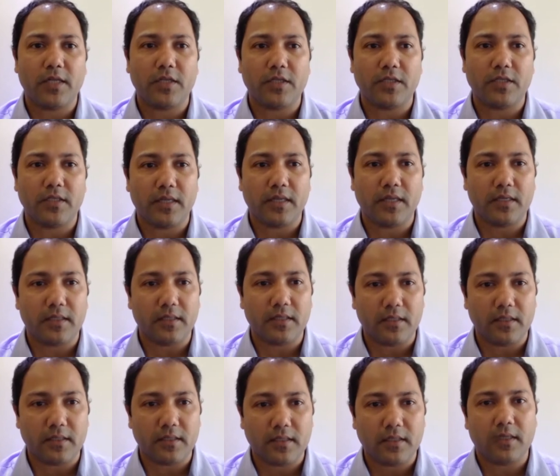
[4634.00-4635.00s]
centers,
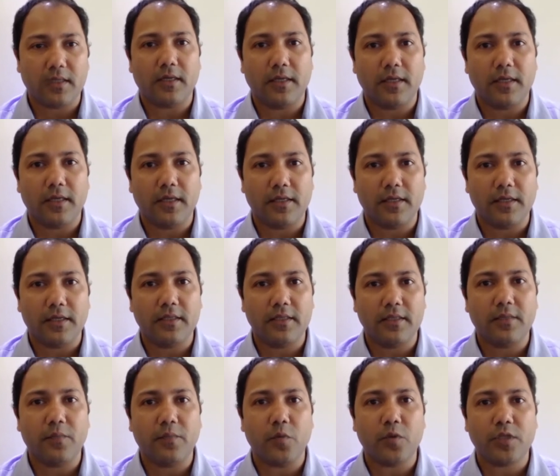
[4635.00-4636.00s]
increase the
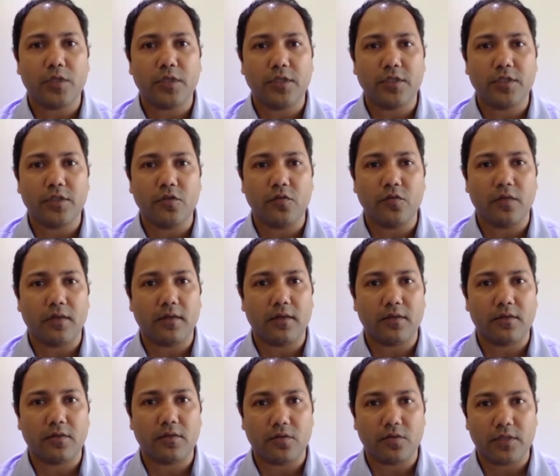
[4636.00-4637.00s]
post-consumer
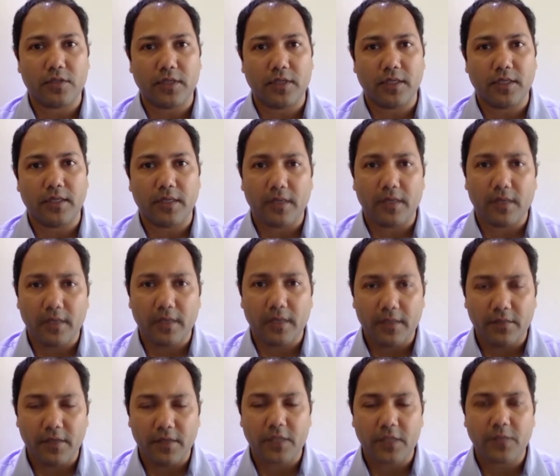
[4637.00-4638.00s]
sourcing, even
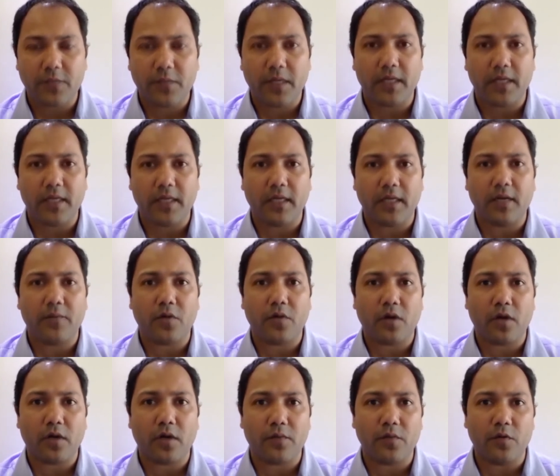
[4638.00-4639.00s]
expanding our product
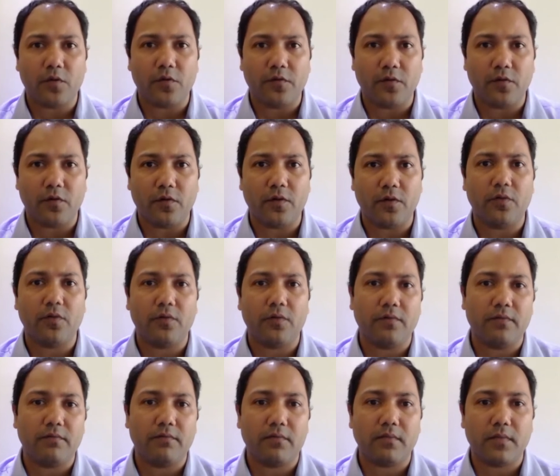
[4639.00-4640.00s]
portfolio.
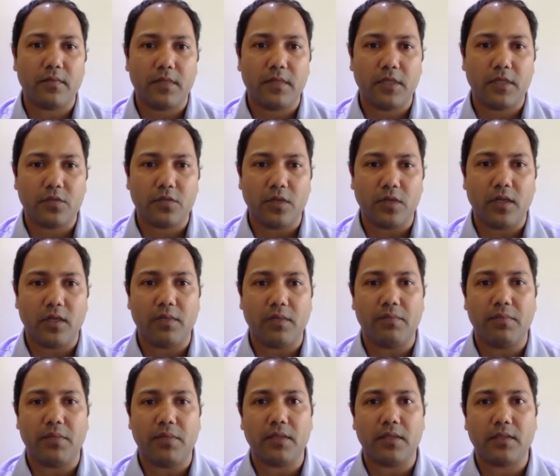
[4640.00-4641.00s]
This will help us
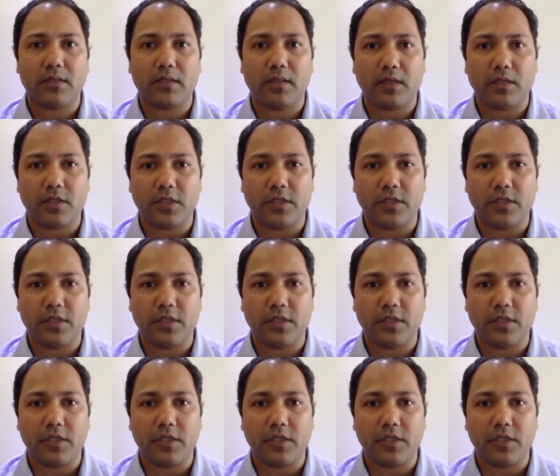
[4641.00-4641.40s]
achieve